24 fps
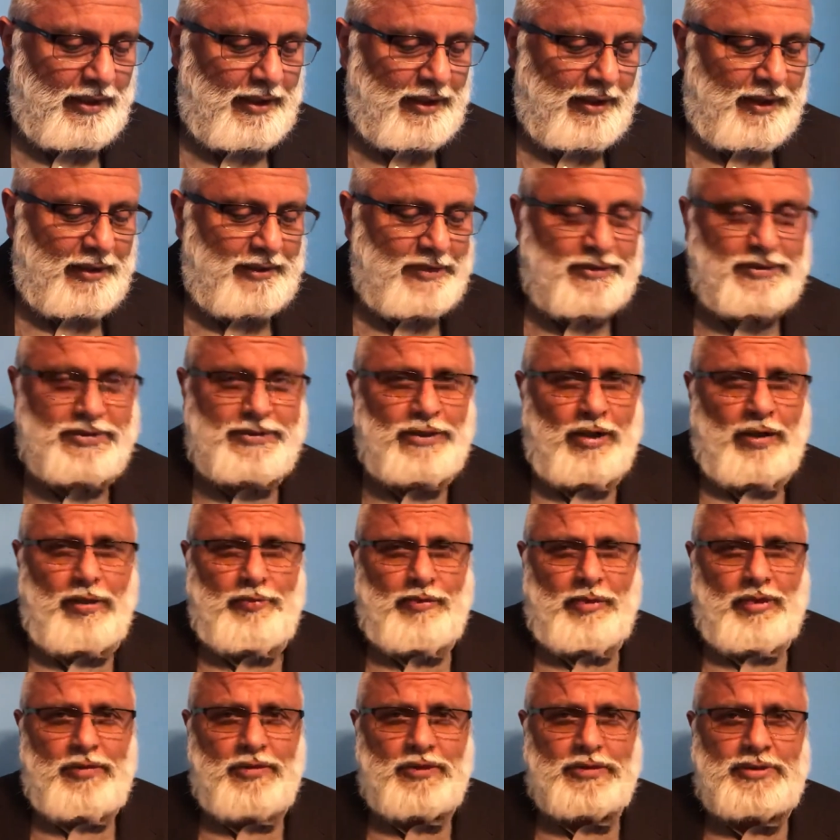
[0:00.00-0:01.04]
And
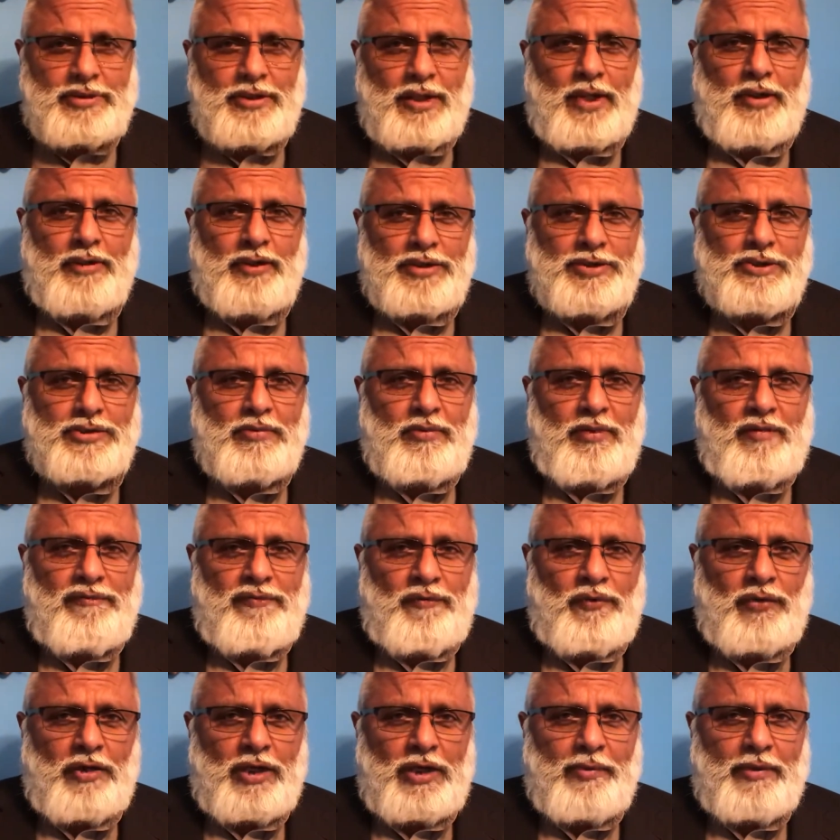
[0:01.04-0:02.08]
Solomon, this, uh, this is
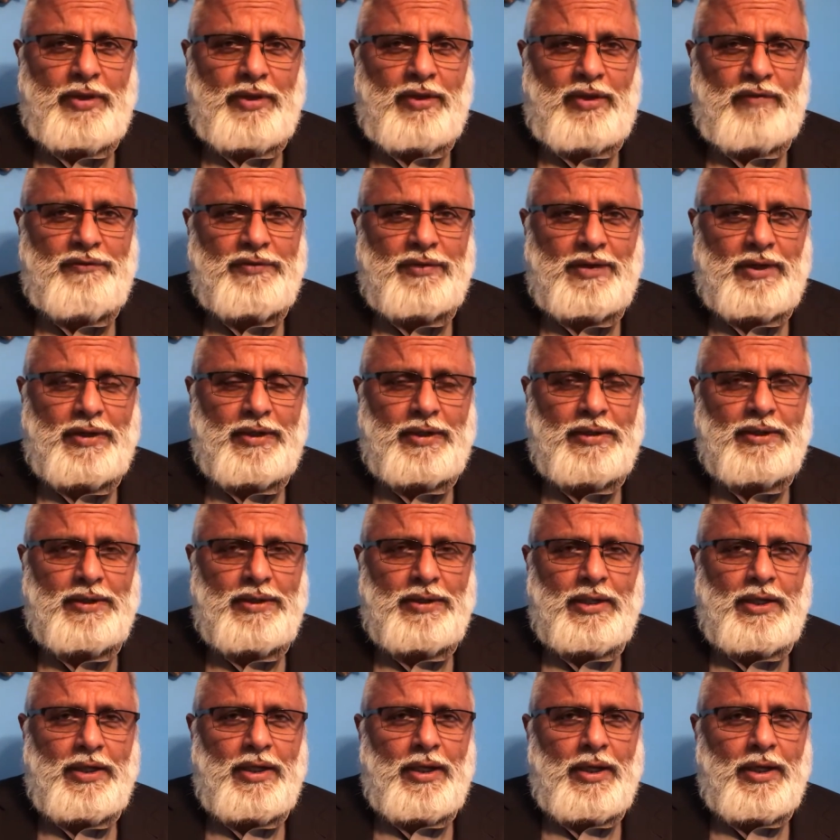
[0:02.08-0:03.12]
before he went off to,
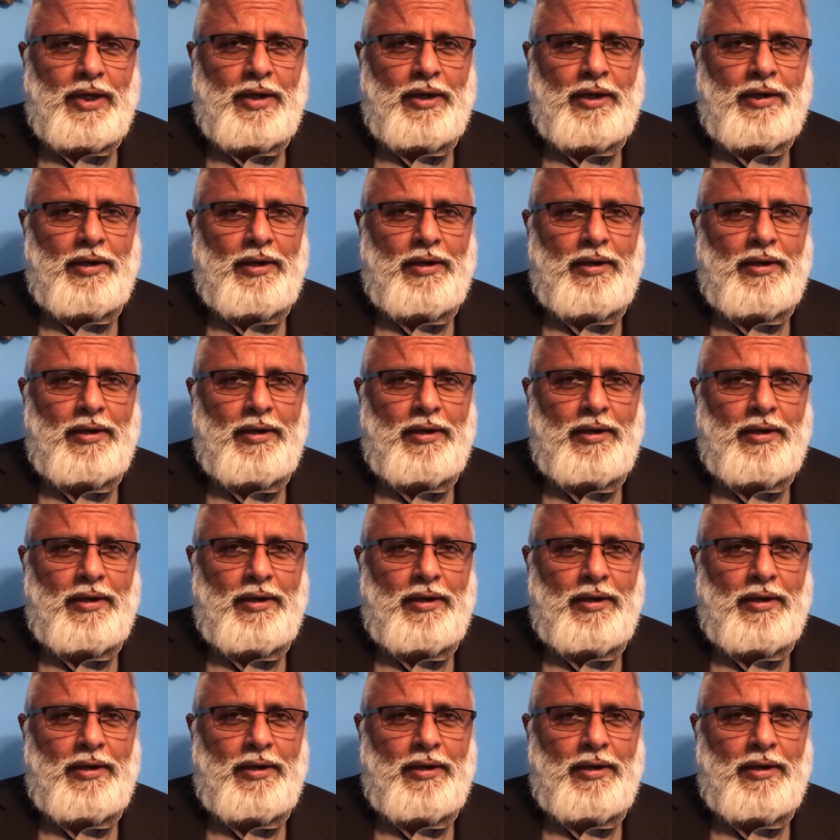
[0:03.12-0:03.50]
uh,